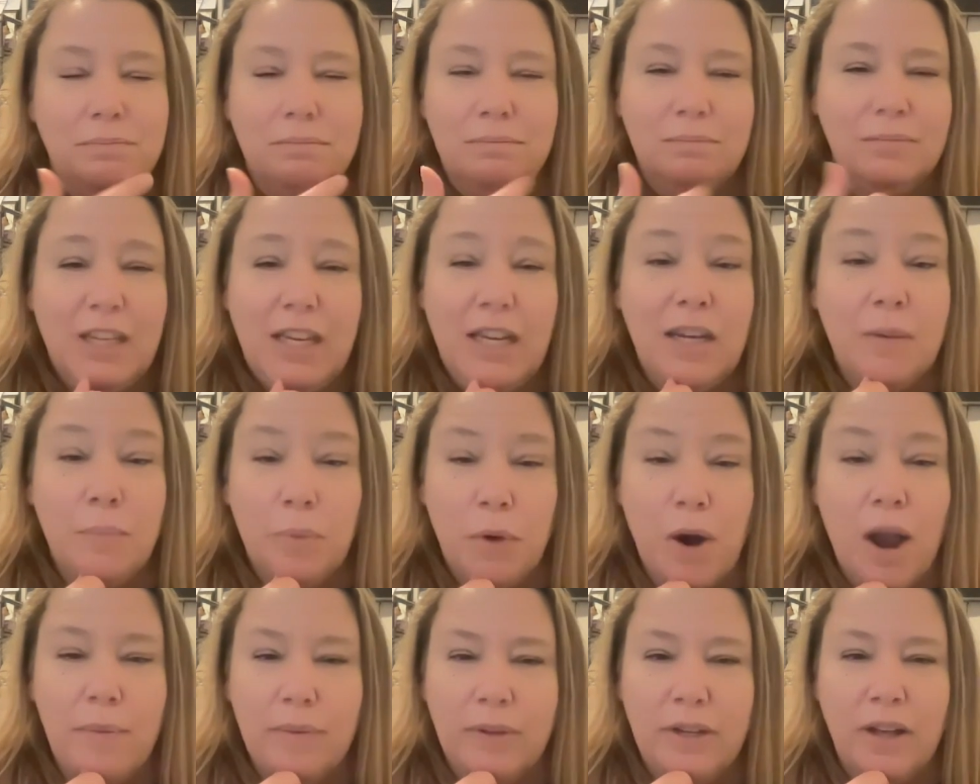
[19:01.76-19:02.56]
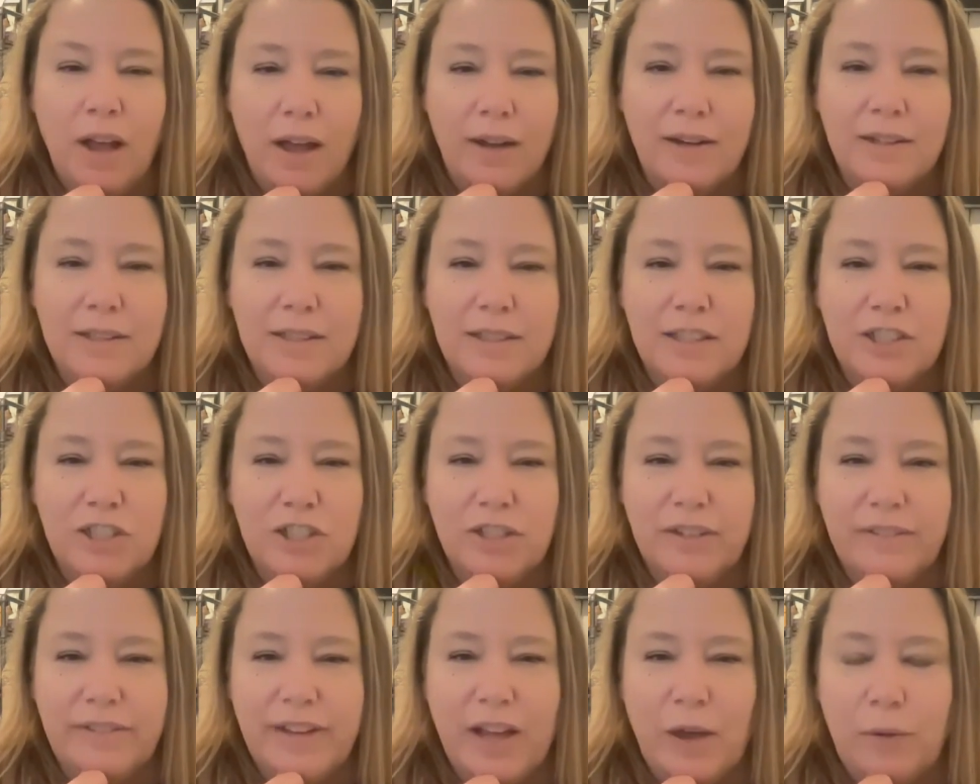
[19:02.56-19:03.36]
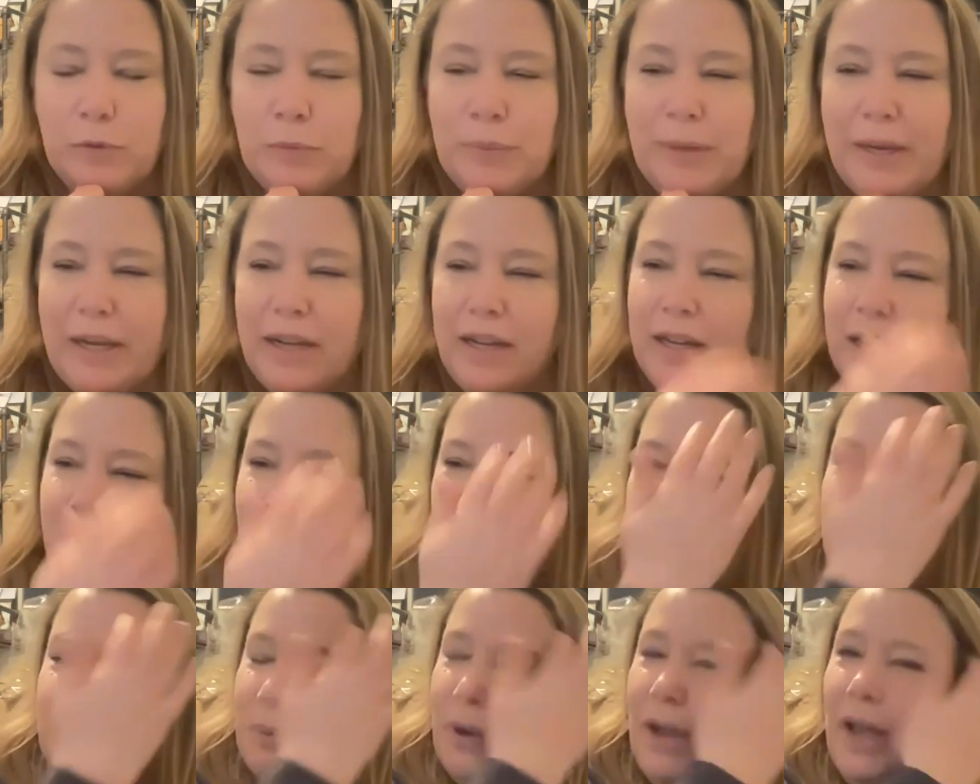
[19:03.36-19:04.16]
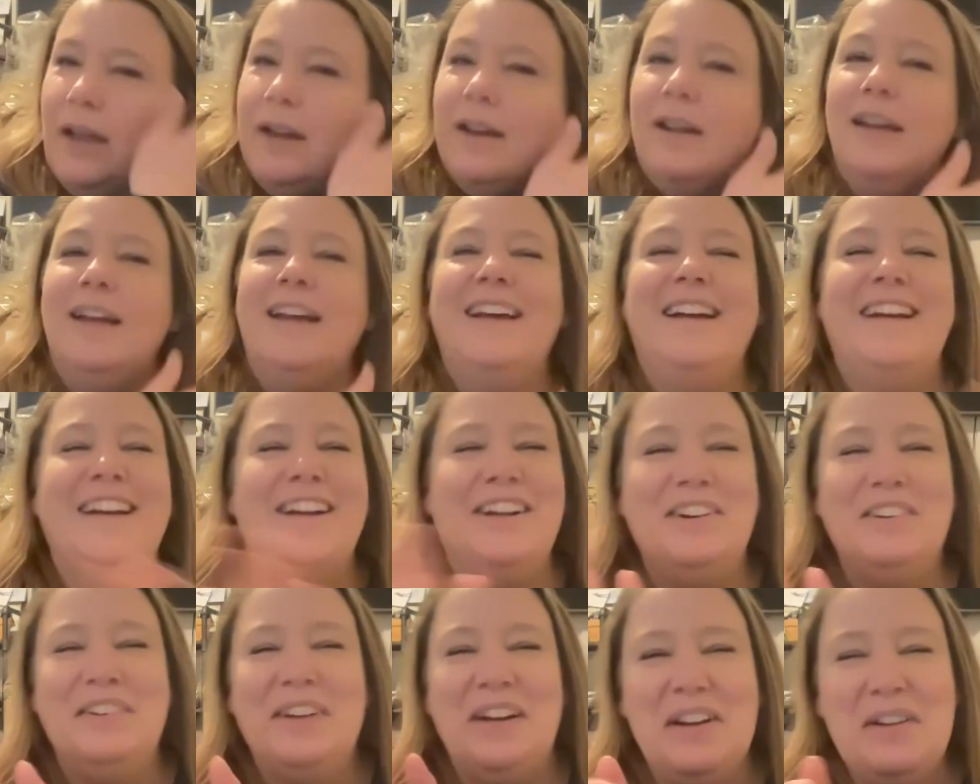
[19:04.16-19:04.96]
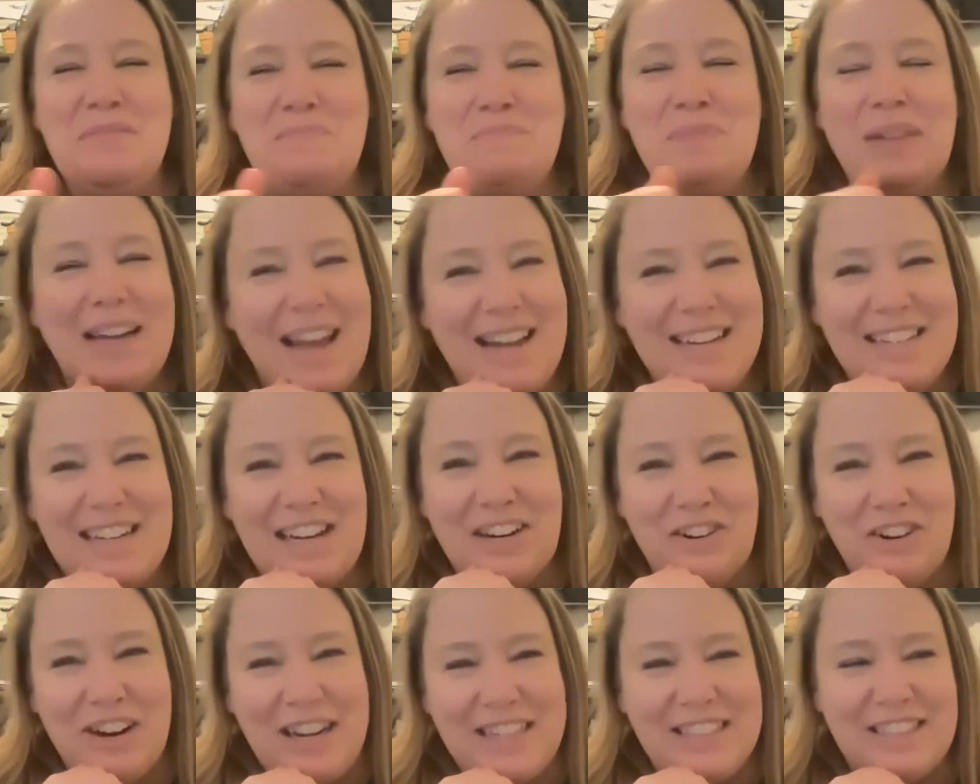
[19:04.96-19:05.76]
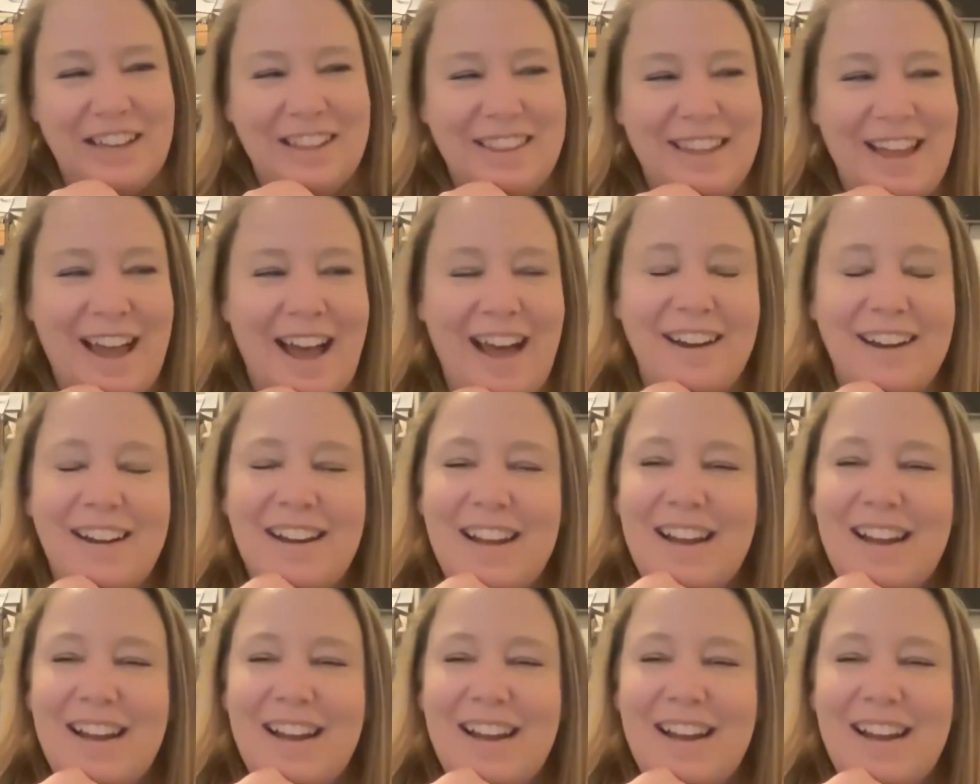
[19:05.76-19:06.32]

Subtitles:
he probably honestly should have helped me, but but I digress on that.